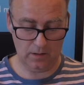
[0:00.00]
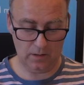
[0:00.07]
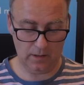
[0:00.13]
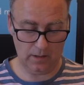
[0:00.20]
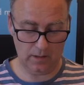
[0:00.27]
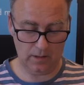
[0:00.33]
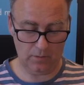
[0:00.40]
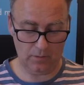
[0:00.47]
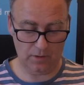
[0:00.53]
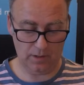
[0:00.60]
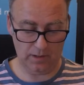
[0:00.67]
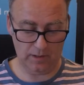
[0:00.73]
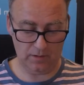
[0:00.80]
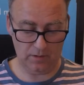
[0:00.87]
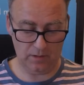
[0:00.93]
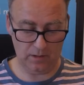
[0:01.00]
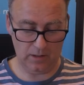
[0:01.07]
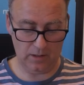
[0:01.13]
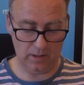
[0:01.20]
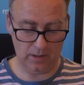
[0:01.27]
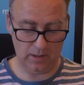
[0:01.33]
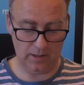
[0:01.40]
And they want
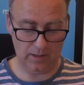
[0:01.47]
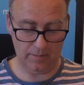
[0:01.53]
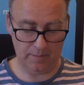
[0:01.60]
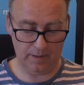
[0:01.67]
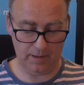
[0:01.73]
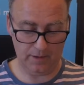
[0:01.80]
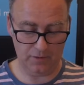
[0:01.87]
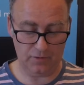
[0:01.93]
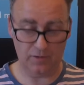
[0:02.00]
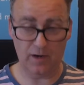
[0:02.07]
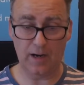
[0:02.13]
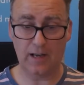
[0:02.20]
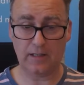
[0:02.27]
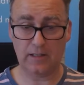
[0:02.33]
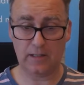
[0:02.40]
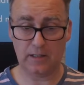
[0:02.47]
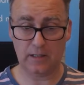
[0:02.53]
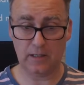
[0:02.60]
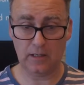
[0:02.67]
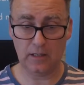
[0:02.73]
an email address.